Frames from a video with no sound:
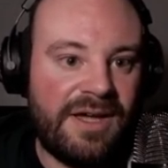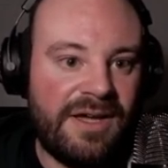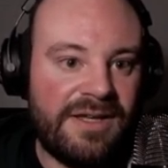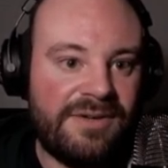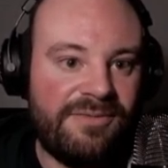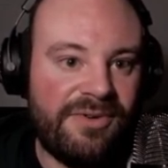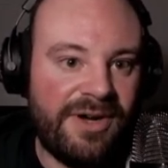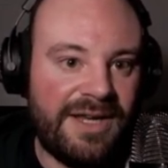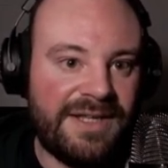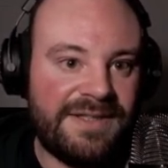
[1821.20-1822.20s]
you can
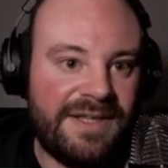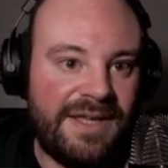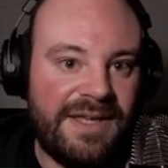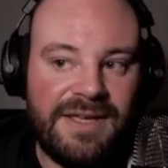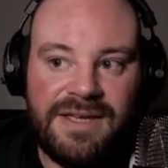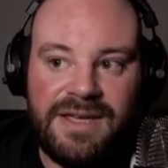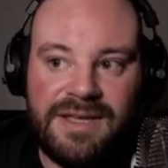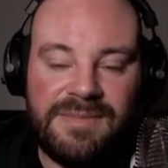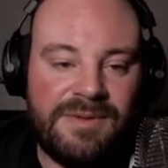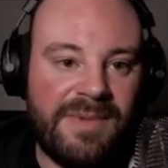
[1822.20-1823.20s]
really see
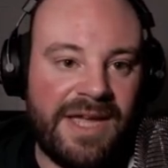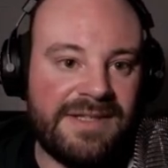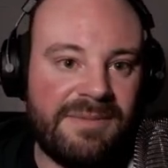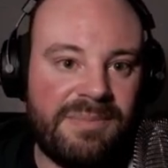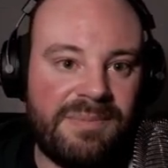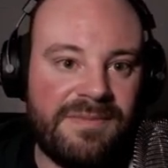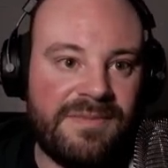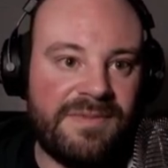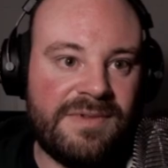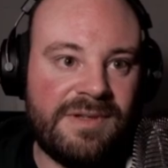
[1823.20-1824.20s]
it makes it
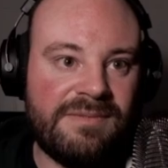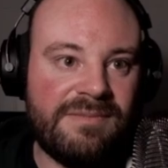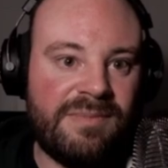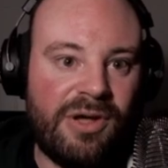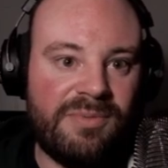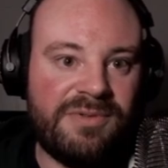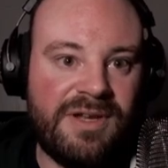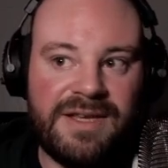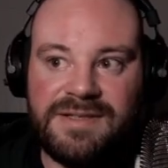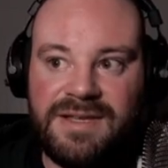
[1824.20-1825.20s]
pop
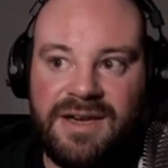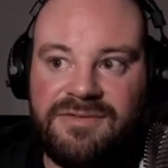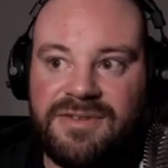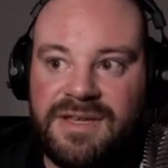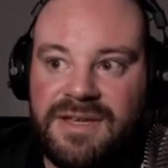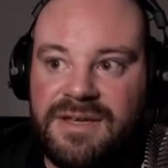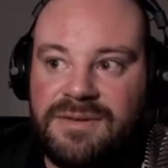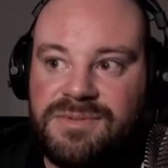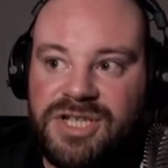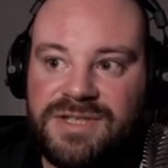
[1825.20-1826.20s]
nicely. I've
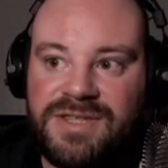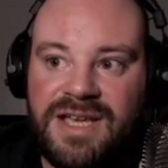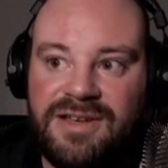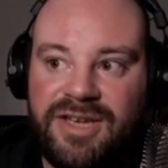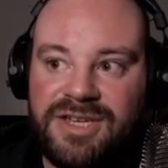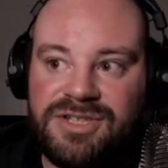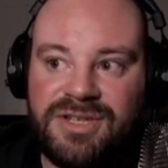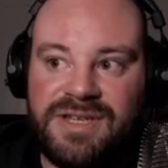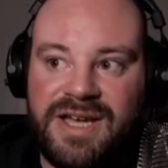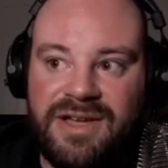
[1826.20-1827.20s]
changed the
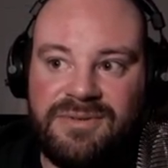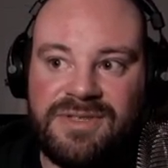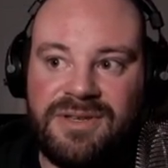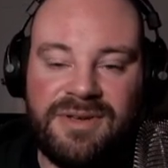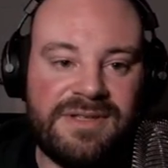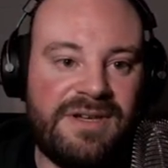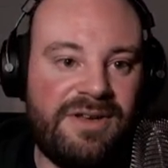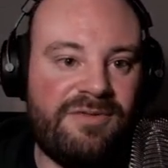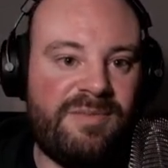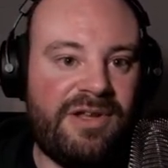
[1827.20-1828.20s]
elevation down so it's kind
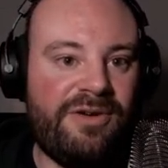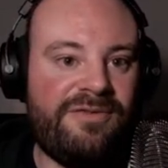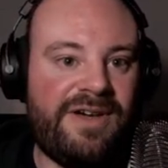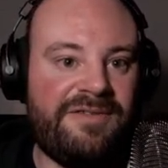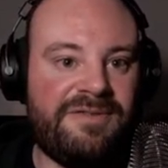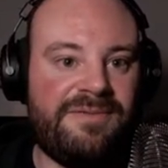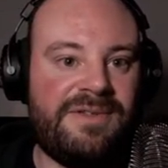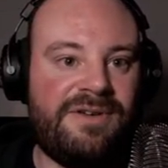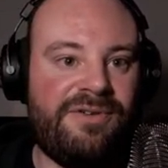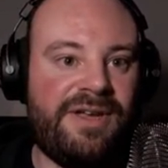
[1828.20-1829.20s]
of below 5
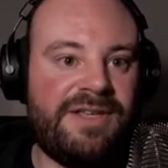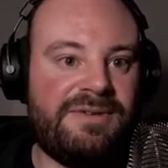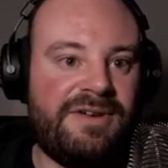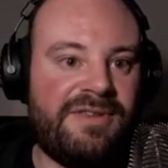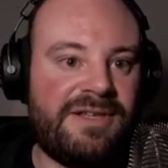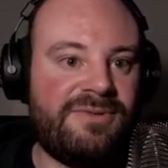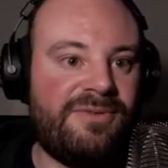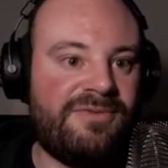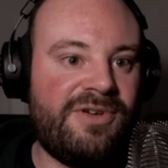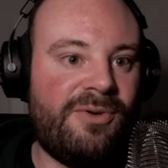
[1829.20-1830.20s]
degrees. So we have that sort
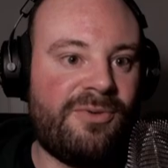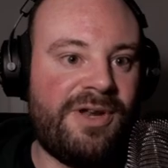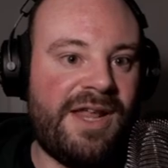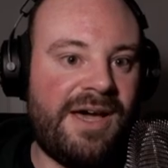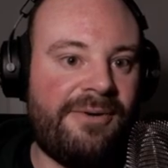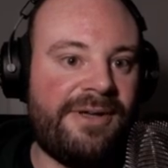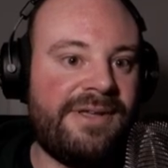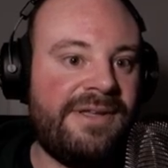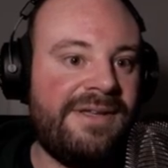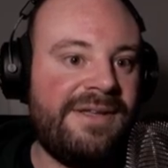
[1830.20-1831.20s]
of golden hour
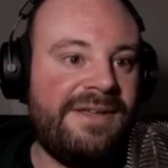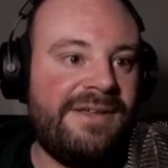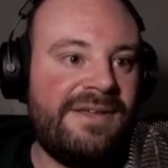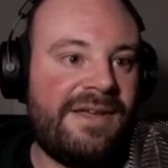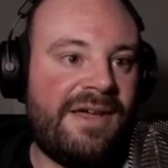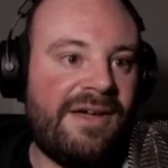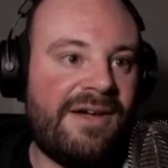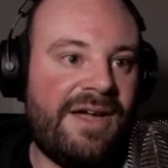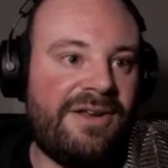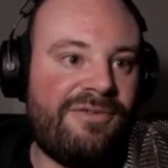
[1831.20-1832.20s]

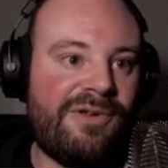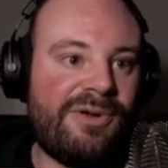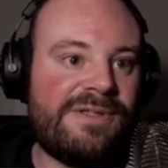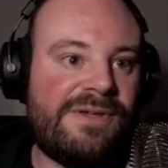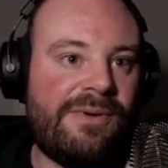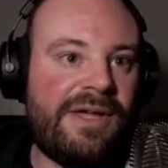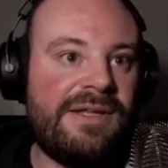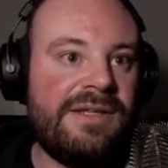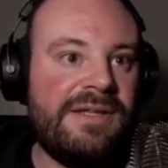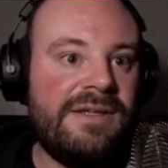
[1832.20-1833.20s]
kind of look to it.
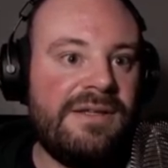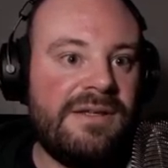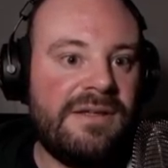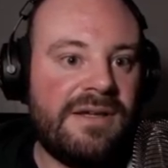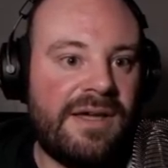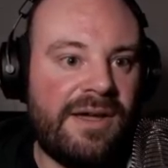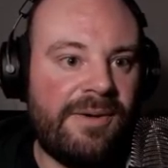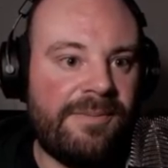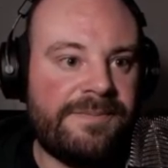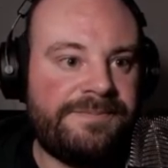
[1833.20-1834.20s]

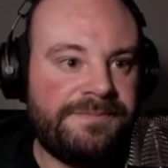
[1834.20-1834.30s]
And